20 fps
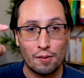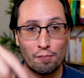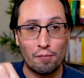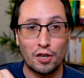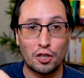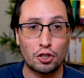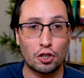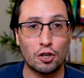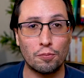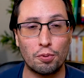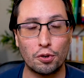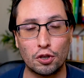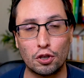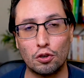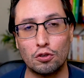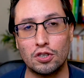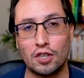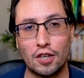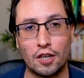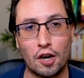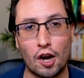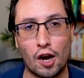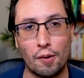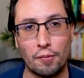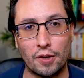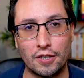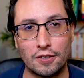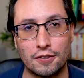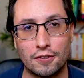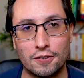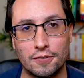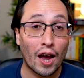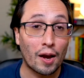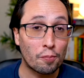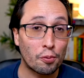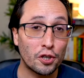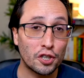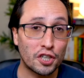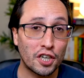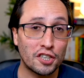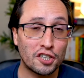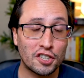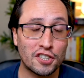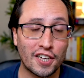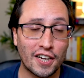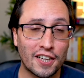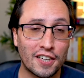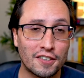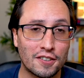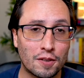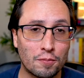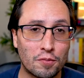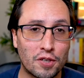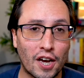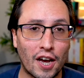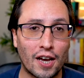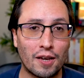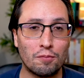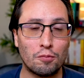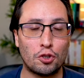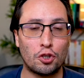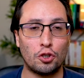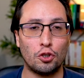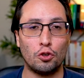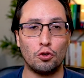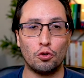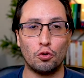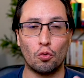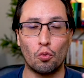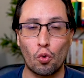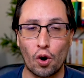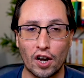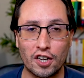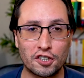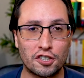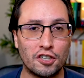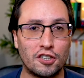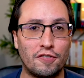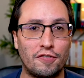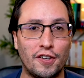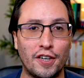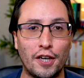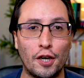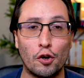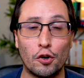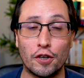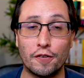Make sure to put those in the comments. I appreciate you taking some time to watch this video,